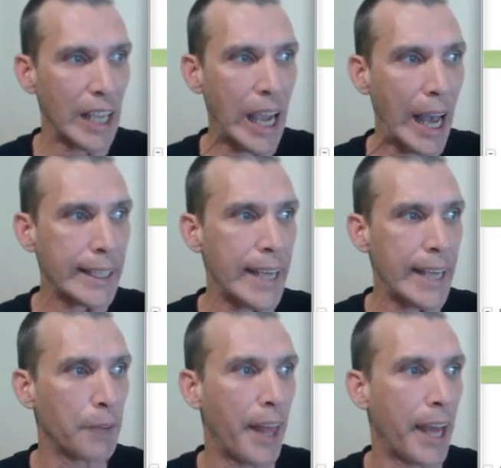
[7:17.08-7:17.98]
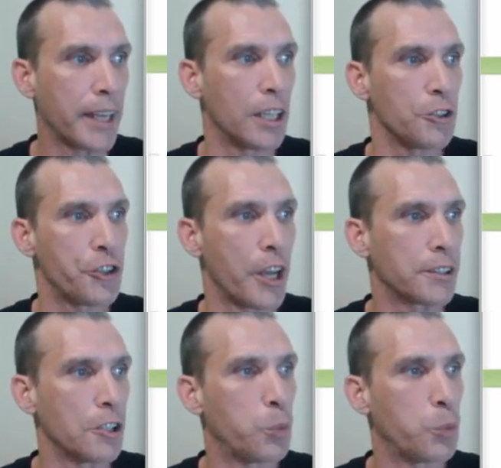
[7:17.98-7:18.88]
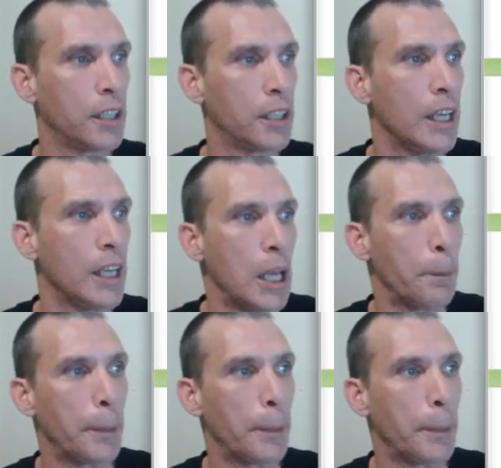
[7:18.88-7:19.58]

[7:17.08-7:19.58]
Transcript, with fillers: I can have that unchecked as well. Mm-hmm.